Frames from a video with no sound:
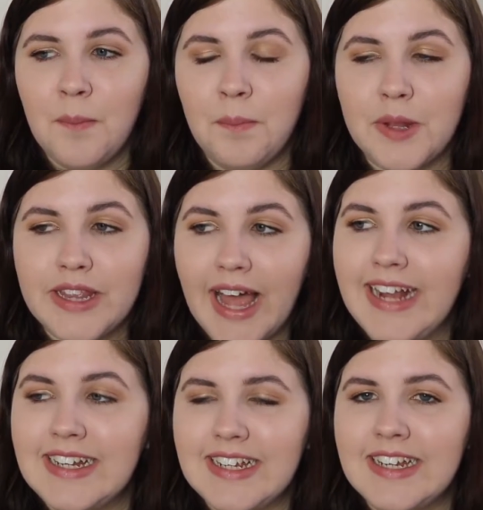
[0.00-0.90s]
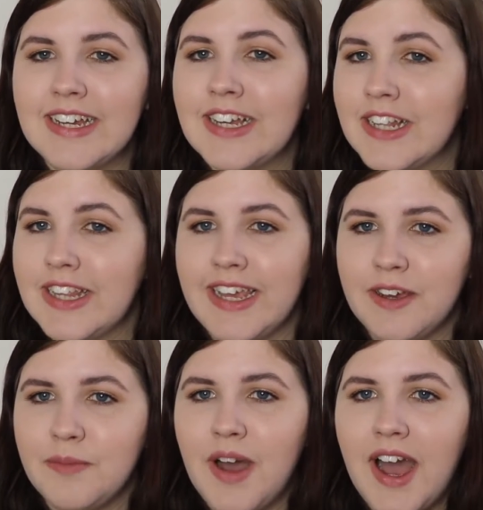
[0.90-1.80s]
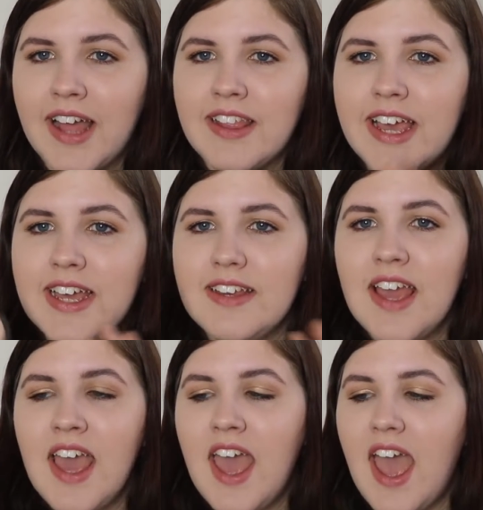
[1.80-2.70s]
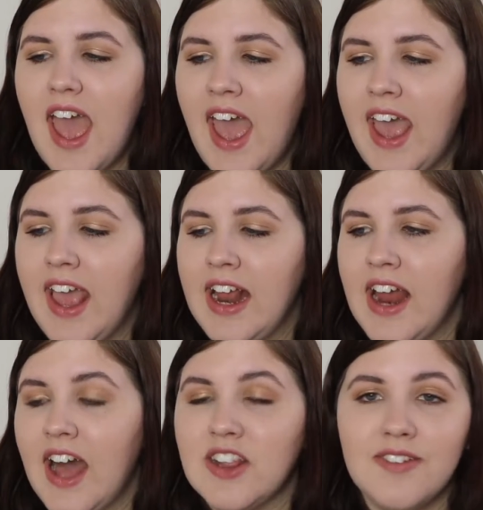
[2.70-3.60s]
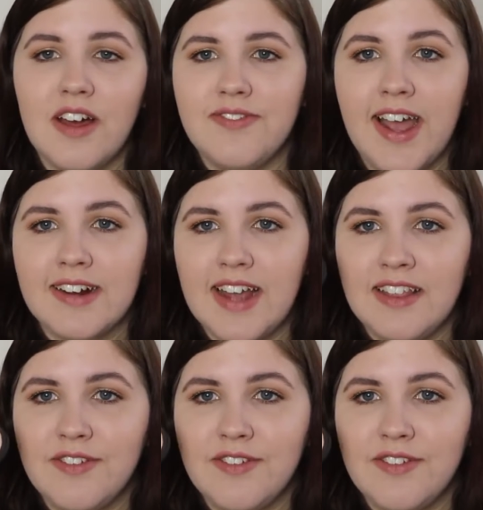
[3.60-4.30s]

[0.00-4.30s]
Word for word: blinding glam highlight. And I love that fact.